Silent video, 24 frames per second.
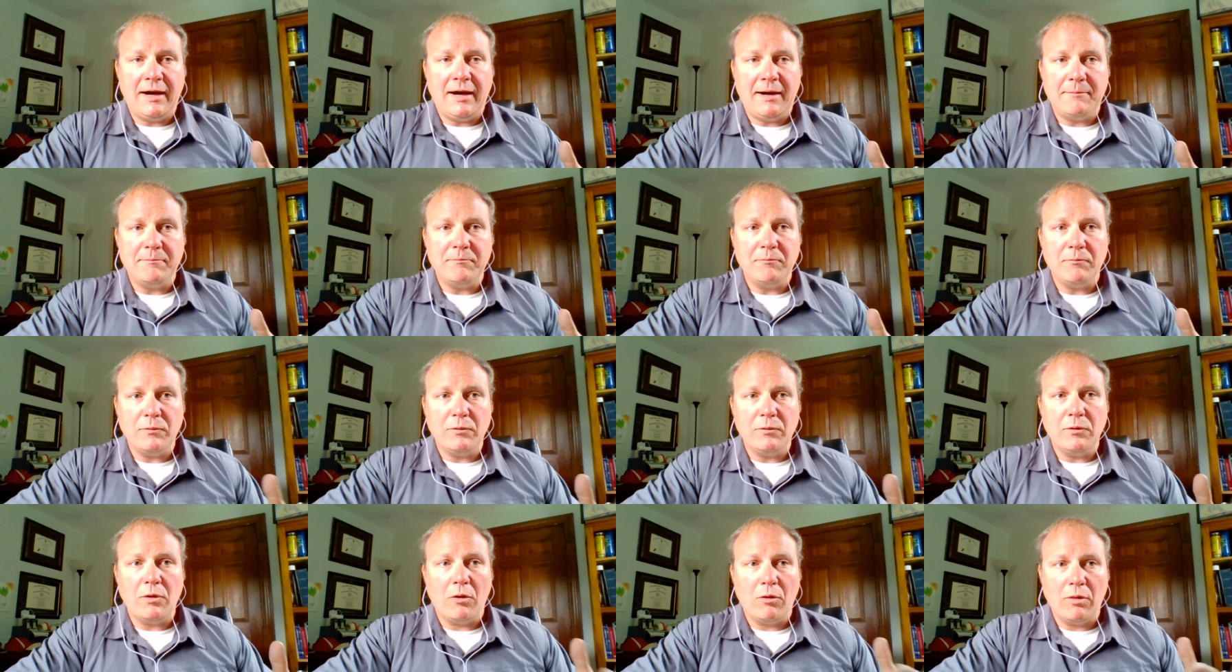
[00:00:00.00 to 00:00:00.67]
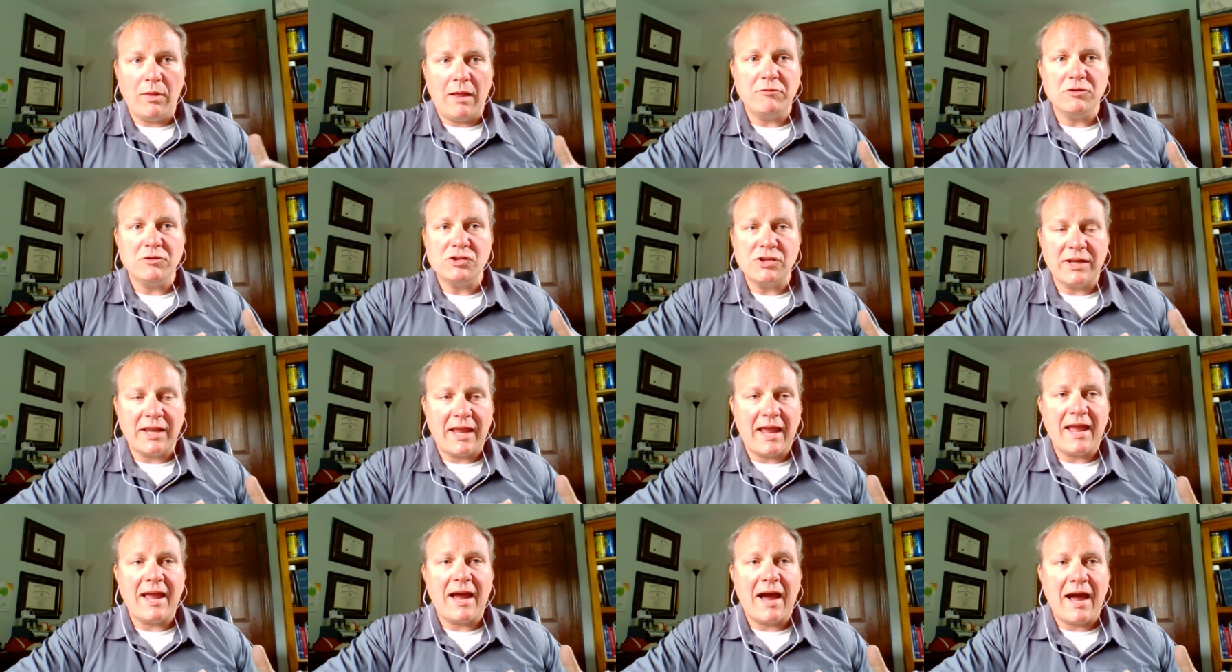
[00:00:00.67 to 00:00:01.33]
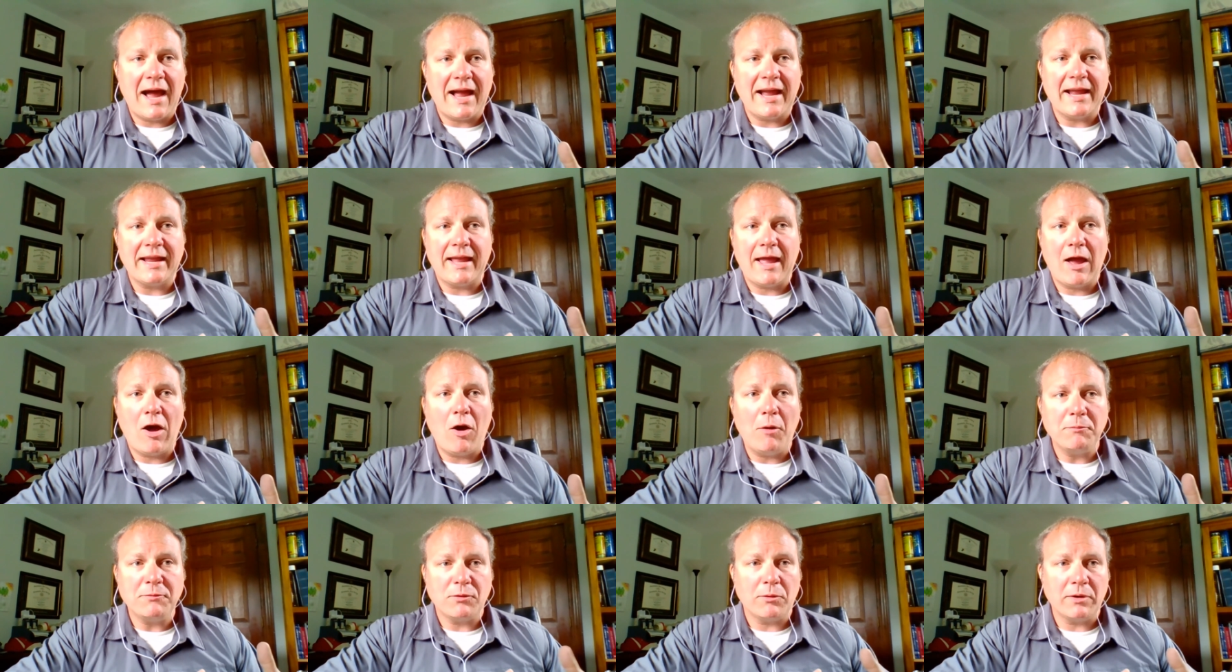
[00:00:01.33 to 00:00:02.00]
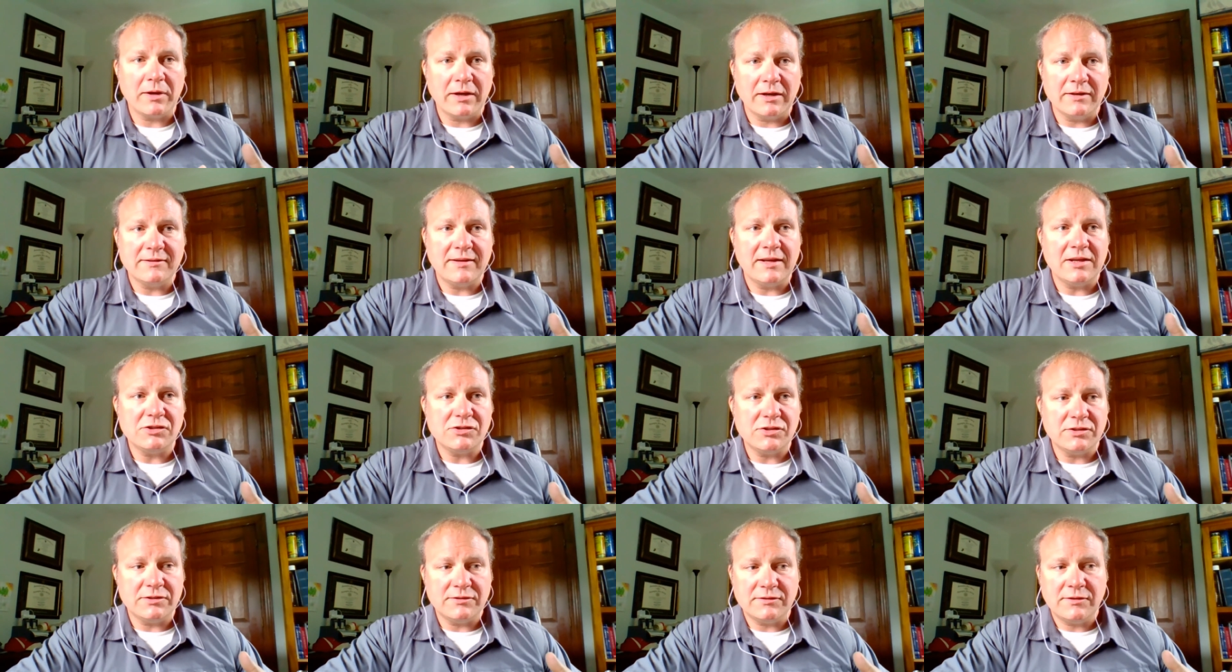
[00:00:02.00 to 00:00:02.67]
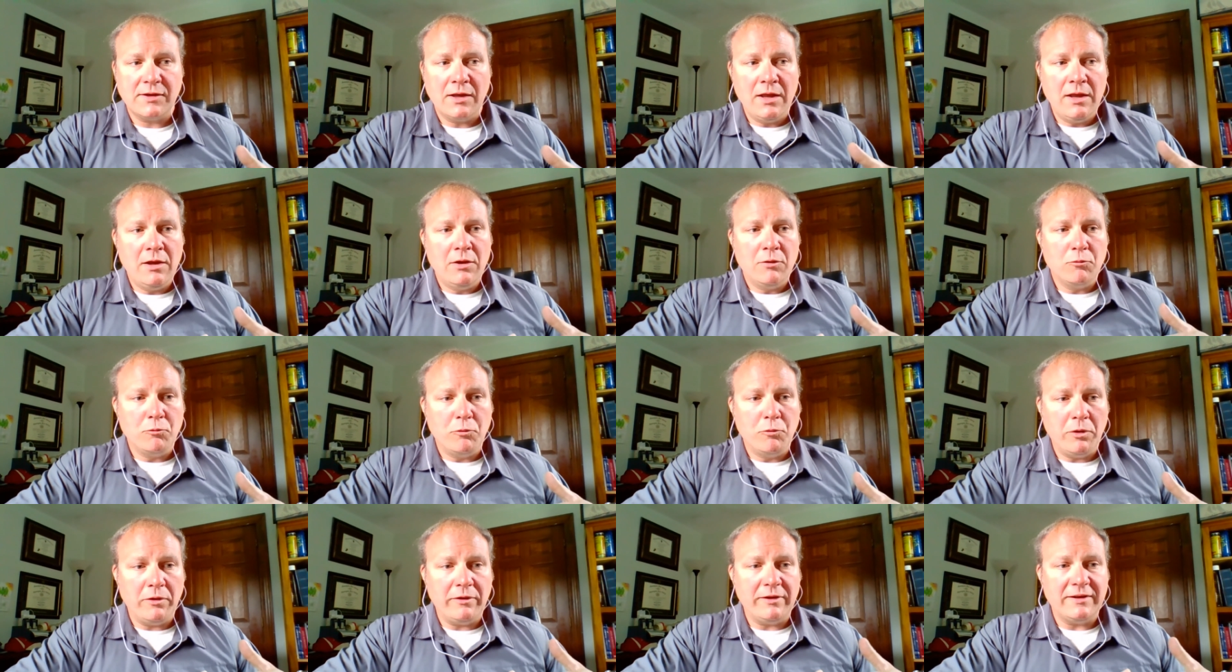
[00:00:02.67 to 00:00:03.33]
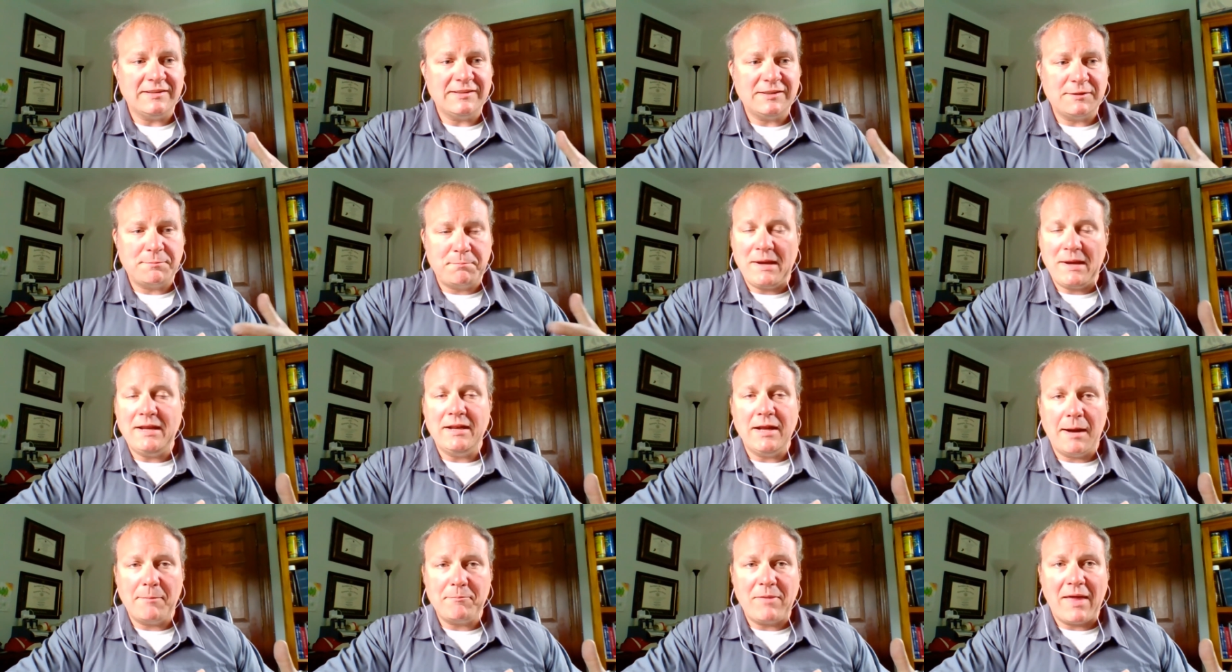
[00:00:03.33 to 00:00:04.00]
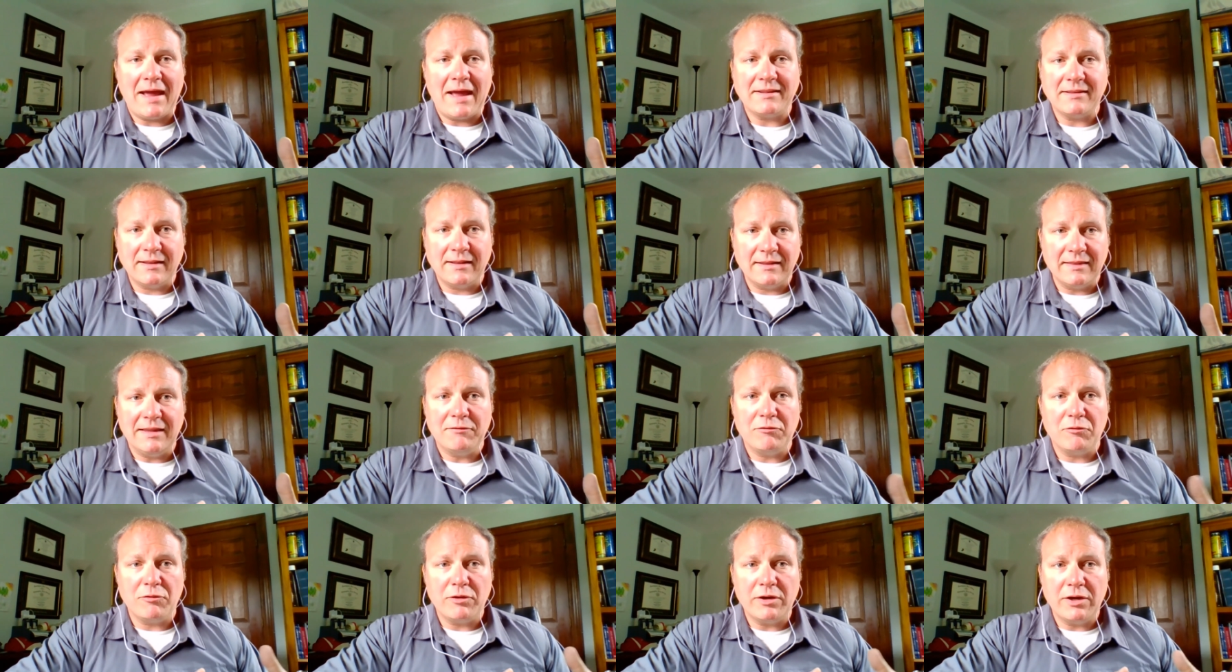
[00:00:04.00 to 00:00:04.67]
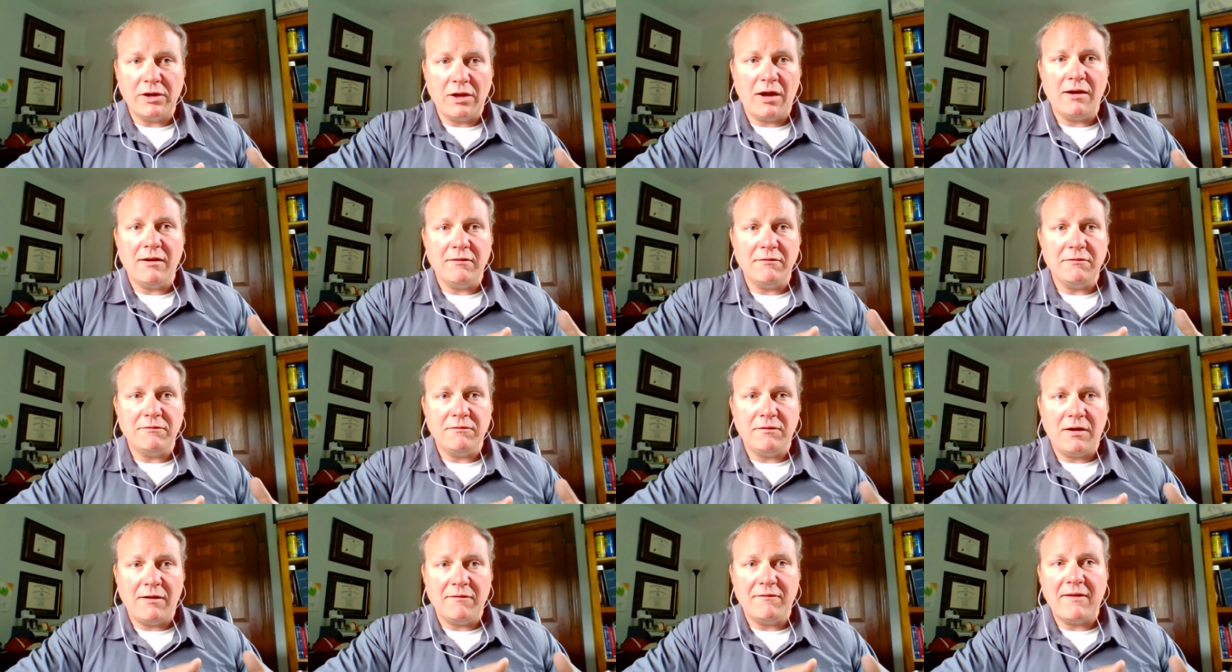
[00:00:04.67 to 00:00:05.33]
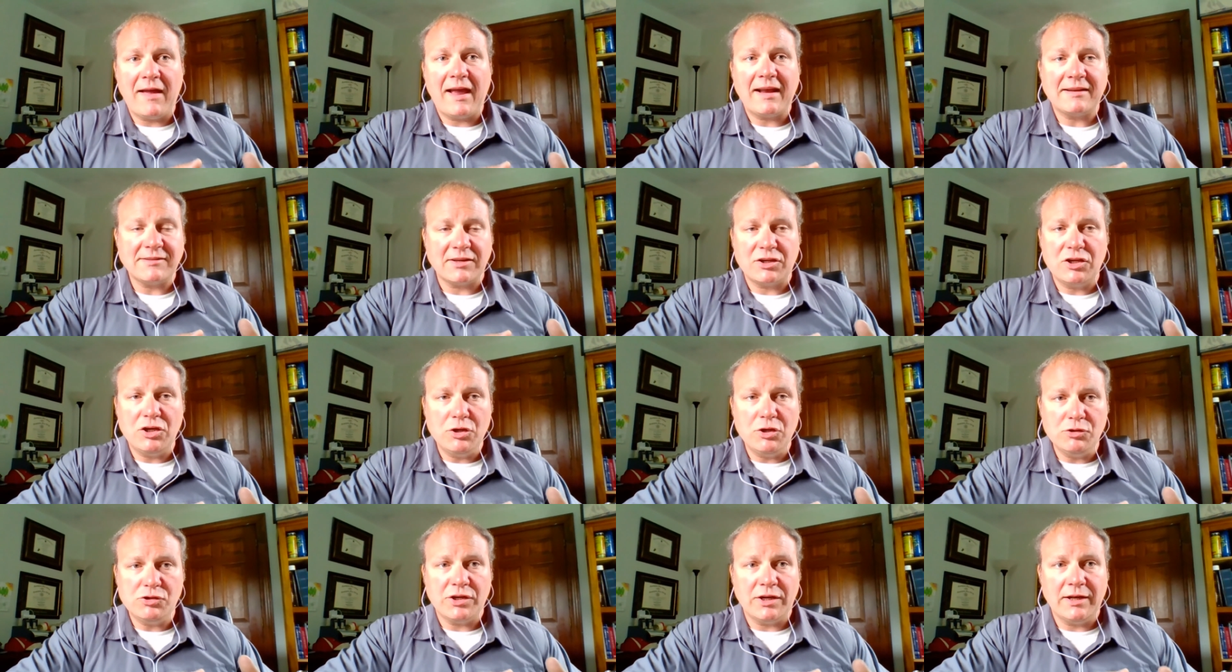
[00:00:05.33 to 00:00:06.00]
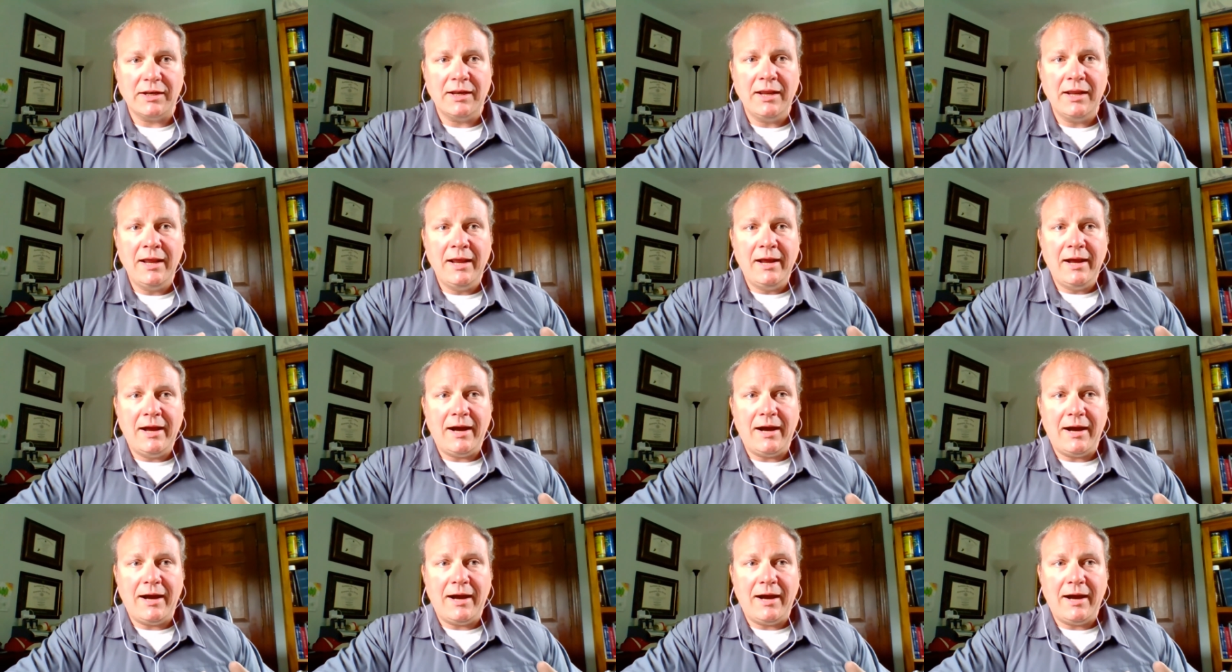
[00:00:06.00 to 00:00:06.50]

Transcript: Um, you know, leveraging AI helps organizations really speed up that delivery of of execution.